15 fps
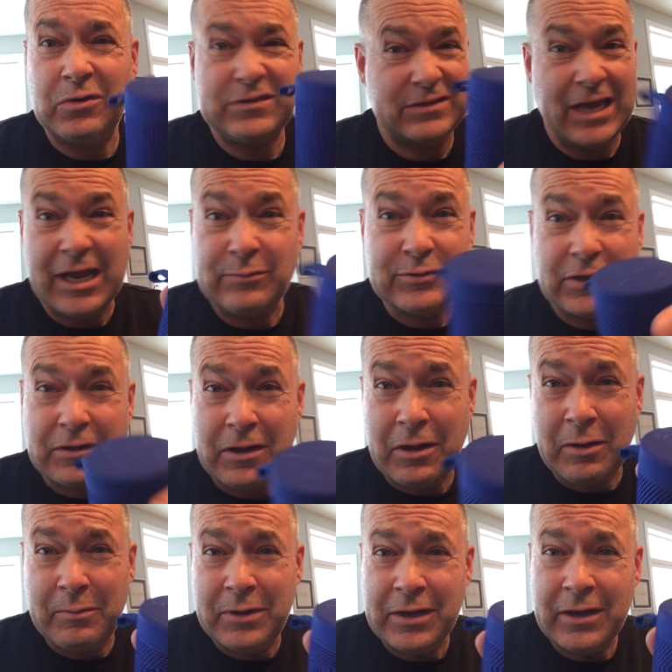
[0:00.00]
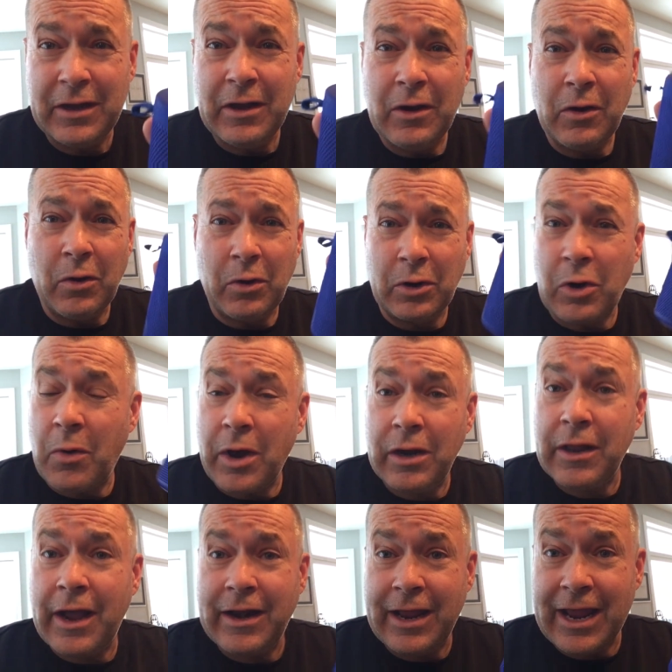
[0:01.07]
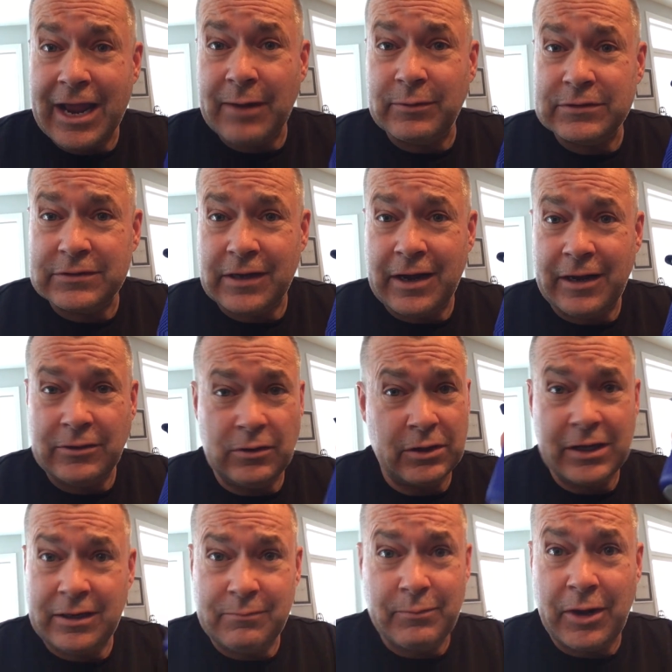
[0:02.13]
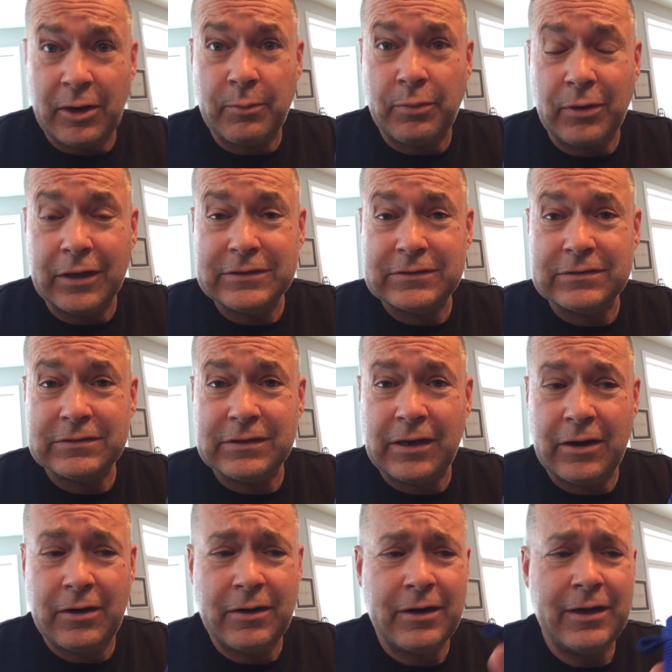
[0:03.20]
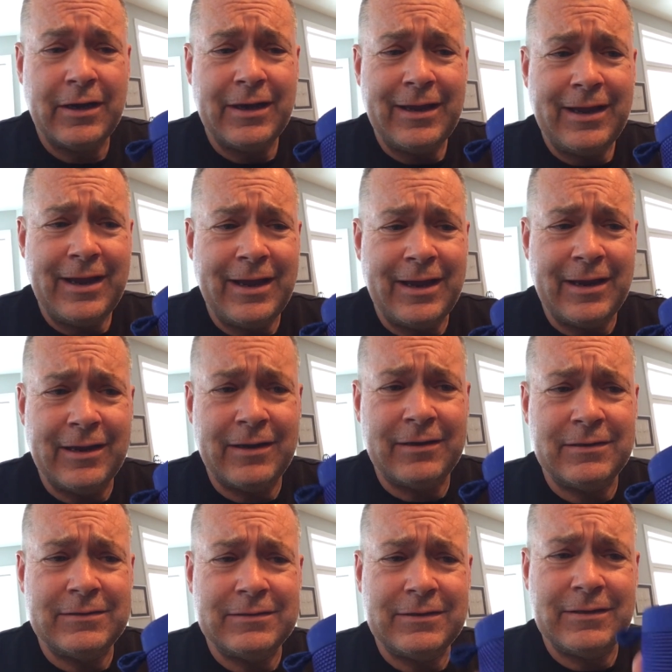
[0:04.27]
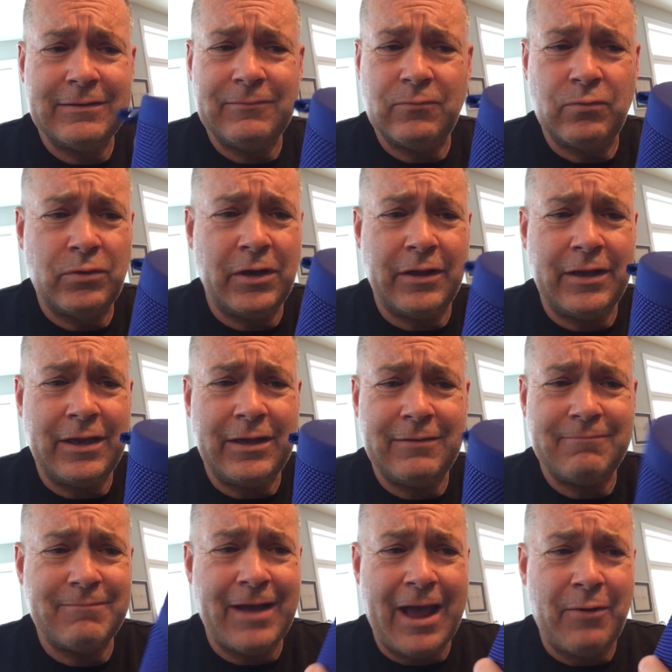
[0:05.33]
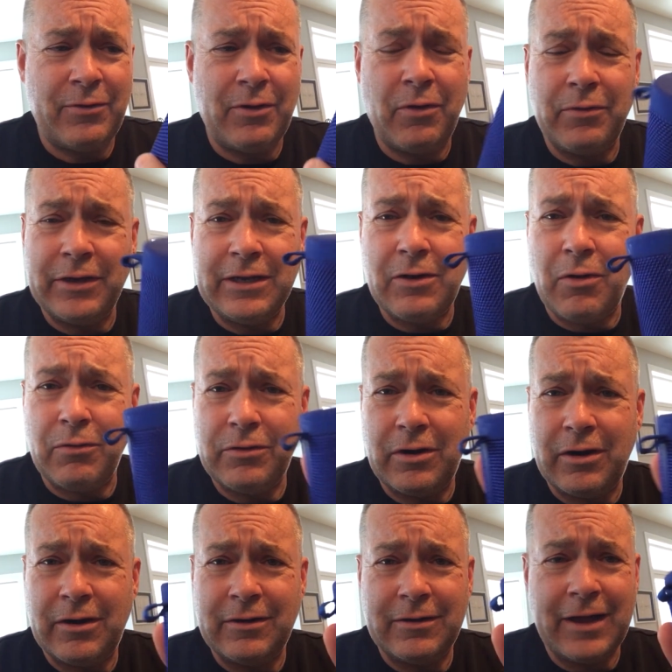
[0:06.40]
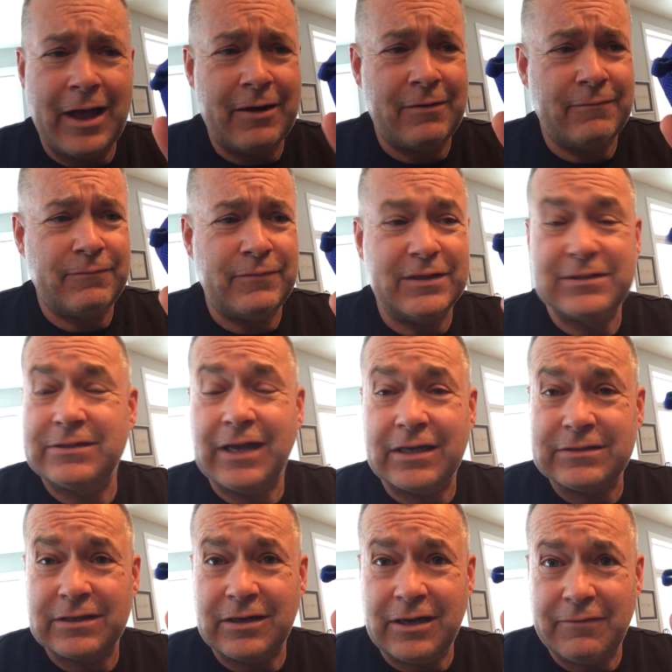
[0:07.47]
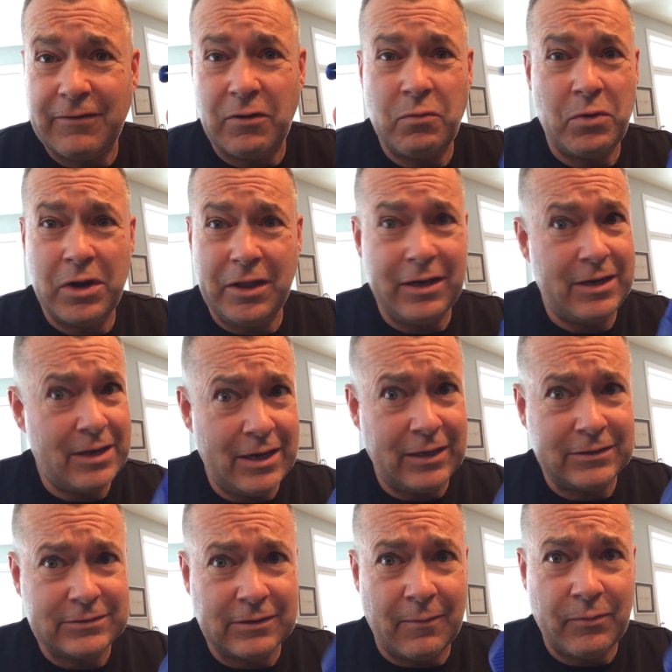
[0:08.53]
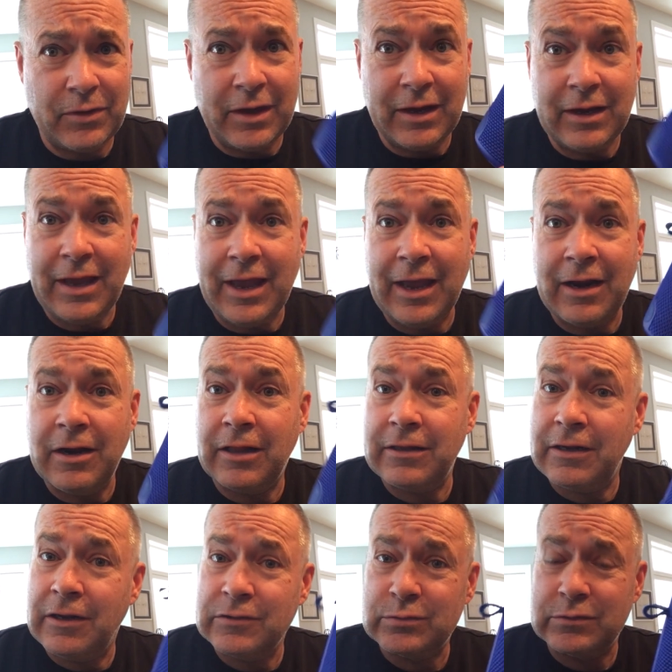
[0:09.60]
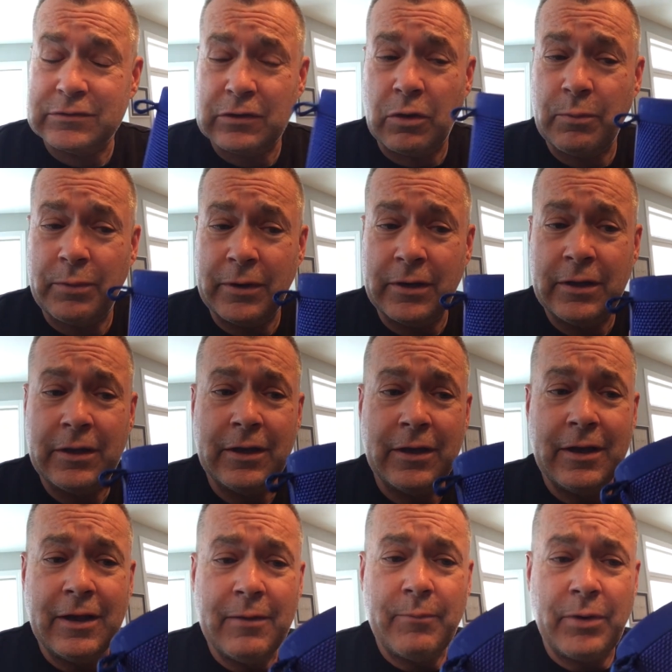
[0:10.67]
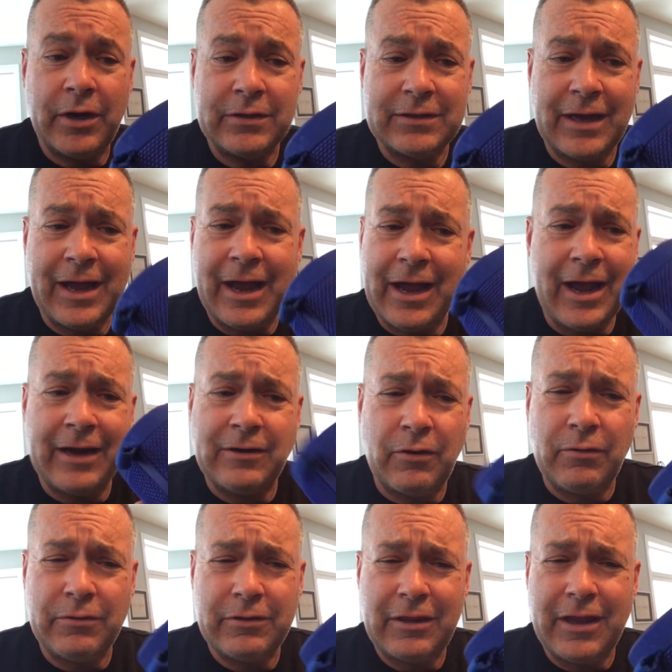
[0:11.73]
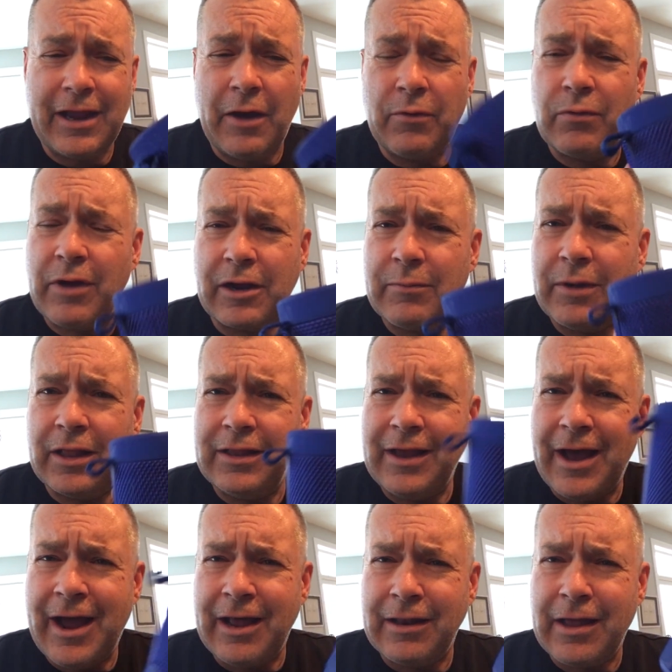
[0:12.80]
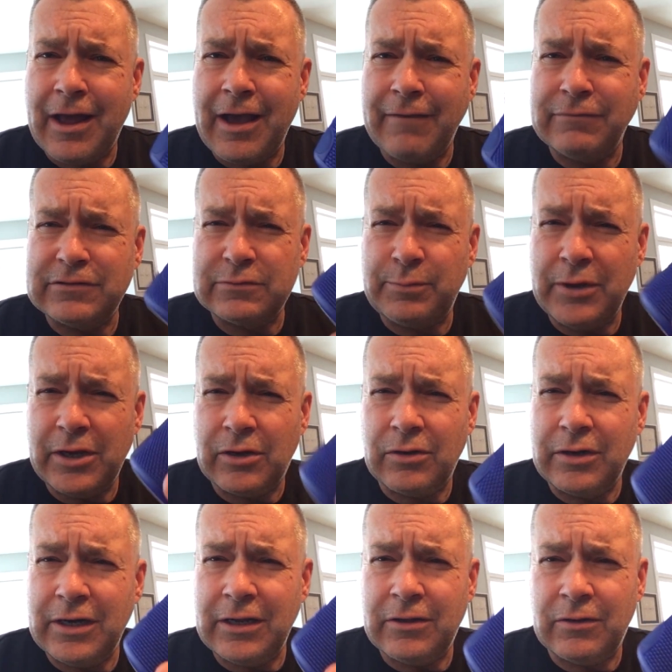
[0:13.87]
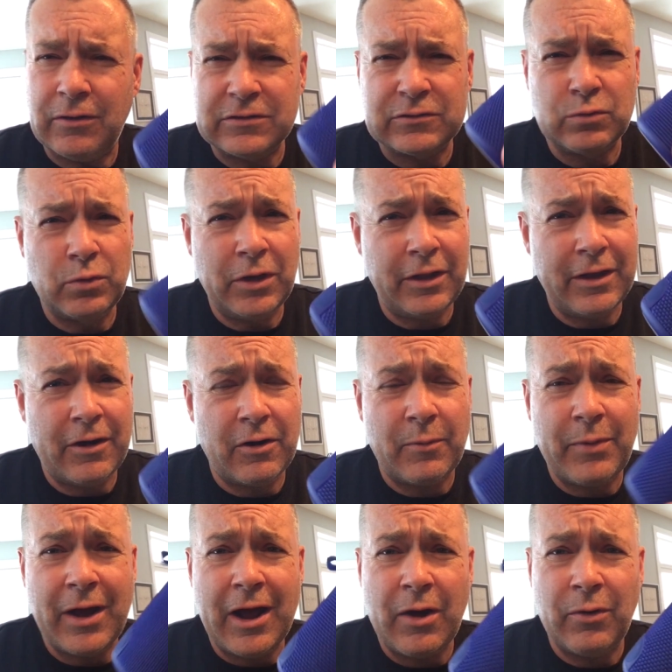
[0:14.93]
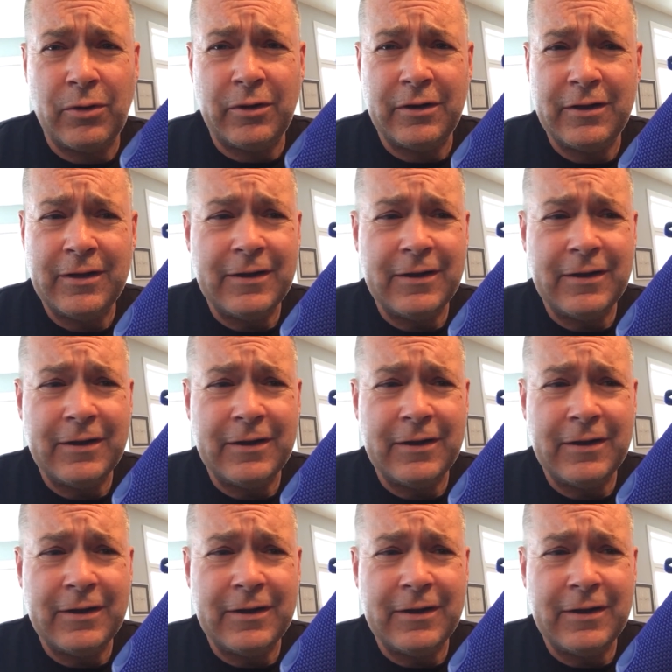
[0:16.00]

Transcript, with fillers: Sam's Club, or go online to Amazon. You're getting better prices there, and really, I would only go there out of necessity if I really needed something and nothing else was open. But I don't think I would recommend the iLive speaker either. It's really underpowered.